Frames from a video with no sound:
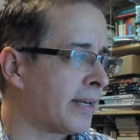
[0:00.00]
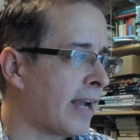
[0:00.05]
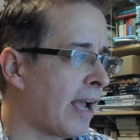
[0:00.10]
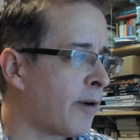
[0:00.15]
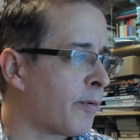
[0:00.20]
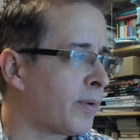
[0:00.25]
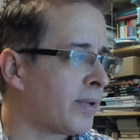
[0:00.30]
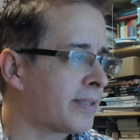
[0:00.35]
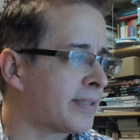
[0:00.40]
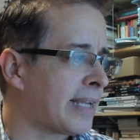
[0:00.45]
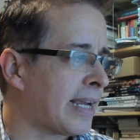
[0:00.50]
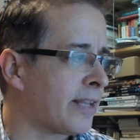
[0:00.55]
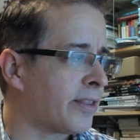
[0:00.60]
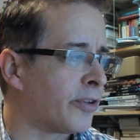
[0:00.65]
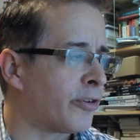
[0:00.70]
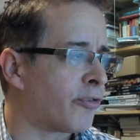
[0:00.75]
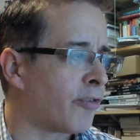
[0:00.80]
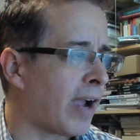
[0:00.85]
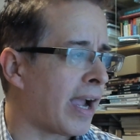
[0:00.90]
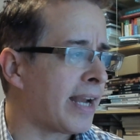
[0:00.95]
Now, I will say on
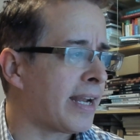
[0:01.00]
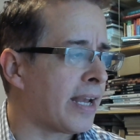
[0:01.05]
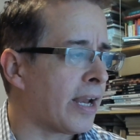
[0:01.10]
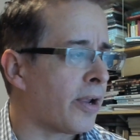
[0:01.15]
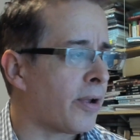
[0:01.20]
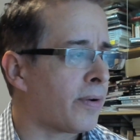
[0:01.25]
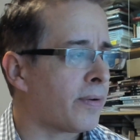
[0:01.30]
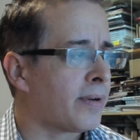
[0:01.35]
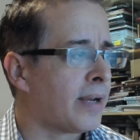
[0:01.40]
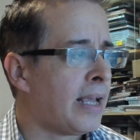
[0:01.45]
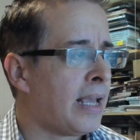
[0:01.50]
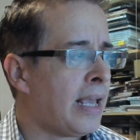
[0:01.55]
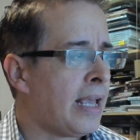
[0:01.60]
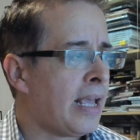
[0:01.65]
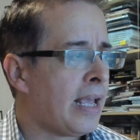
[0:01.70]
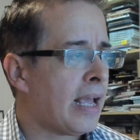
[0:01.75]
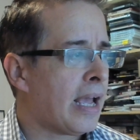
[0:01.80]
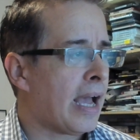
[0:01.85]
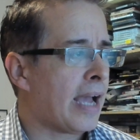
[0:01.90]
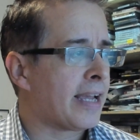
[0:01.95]
the dry down,
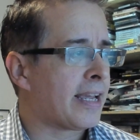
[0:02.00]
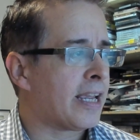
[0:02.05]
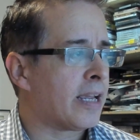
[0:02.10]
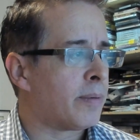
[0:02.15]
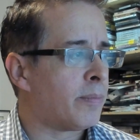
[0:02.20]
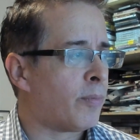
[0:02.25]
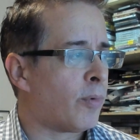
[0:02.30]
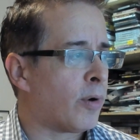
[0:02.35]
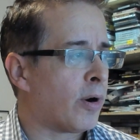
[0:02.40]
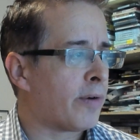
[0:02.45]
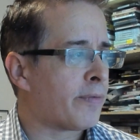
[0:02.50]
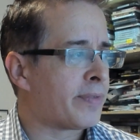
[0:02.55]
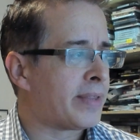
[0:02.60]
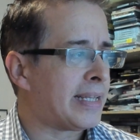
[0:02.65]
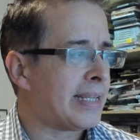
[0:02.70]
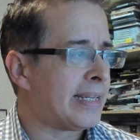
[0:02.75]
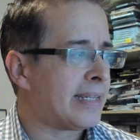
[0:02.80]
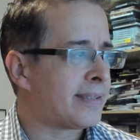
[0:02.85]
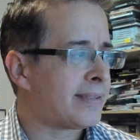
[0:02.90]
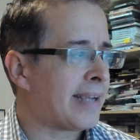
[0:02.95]
I get more of
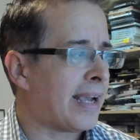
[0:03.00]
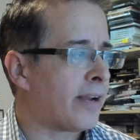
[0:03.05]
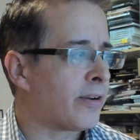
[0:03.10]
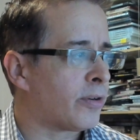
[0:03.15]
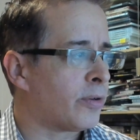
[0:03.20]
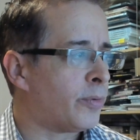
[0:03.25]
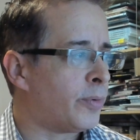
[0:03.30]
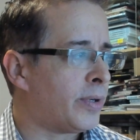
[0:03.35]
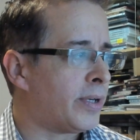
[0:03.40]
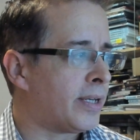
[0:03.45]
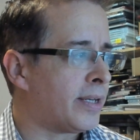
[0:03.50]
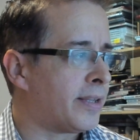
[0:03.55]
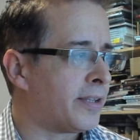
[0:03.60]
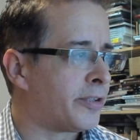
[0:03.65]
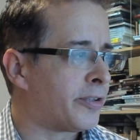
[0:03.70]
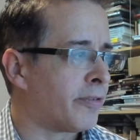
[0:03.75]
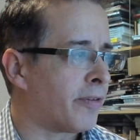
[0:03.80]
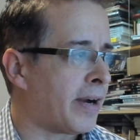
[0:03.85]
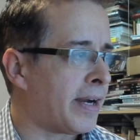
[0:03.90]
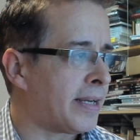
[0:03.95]
the sandalwood, the
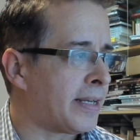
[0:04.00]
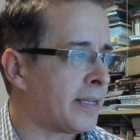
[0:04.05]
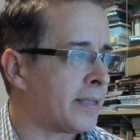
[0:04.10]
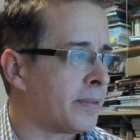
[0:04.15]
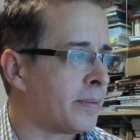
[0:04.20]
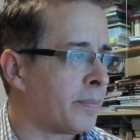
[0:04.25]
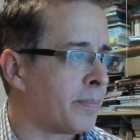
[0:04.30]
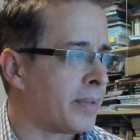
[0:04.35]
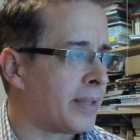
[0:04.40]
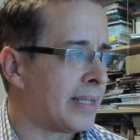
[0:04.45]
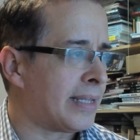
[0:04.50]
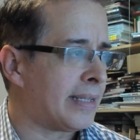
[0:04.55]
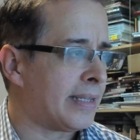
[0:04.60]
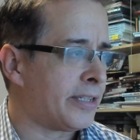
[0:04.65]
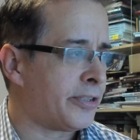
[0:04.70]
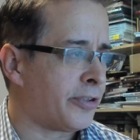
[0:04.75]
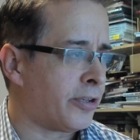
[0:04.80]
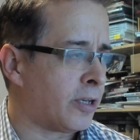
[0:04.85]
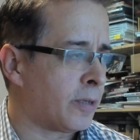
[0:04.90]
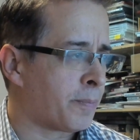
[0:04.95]
geranium,
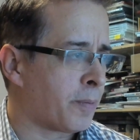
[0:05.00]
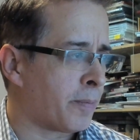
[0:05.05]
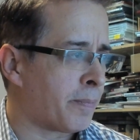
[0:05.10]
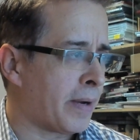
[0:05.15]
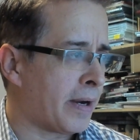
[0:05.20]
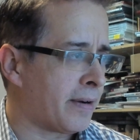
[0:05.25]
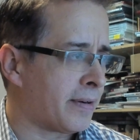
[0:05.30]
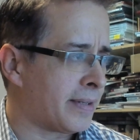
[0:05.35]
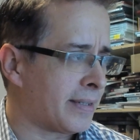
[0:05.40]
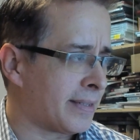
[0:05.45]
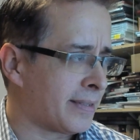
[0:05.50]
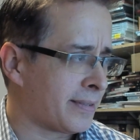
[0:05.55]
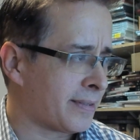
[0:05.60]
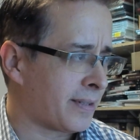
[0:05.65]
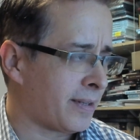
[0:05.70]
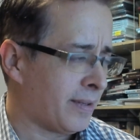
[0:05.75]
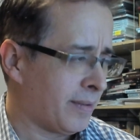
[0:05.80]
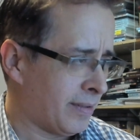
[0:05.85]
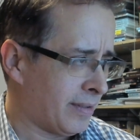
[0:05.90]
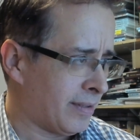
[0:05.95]
the juniper berries